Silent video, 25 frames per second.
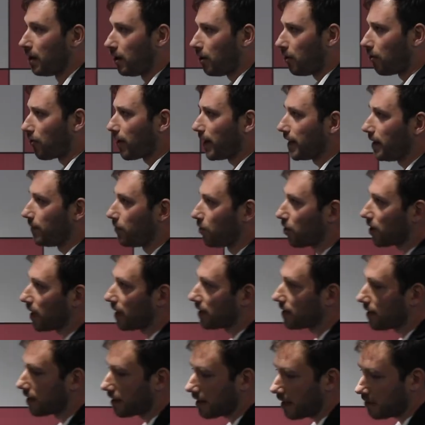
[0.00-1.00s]
Already more
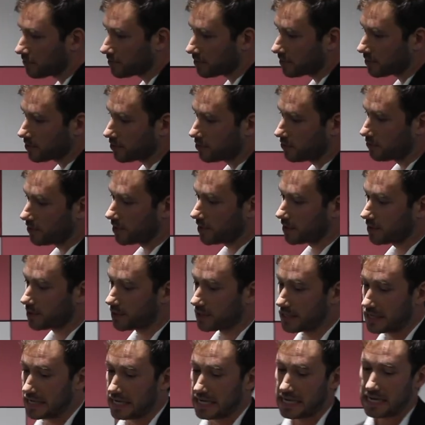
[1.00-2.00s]
than 10,000
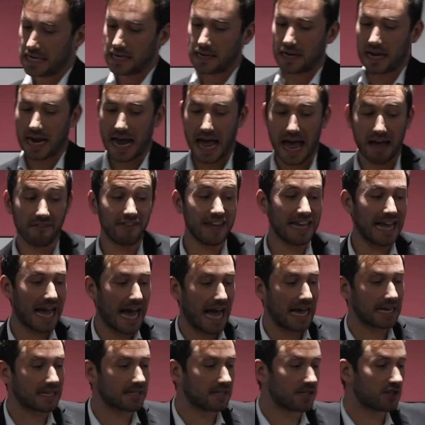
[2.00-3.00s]
students having
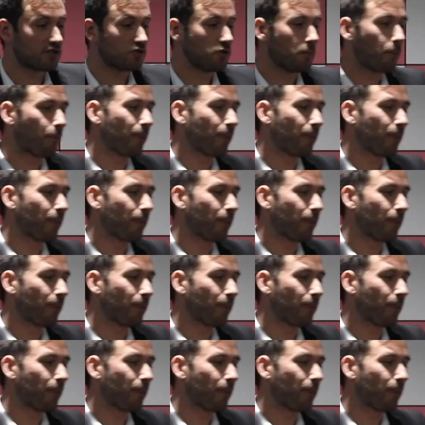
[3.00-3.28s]
access to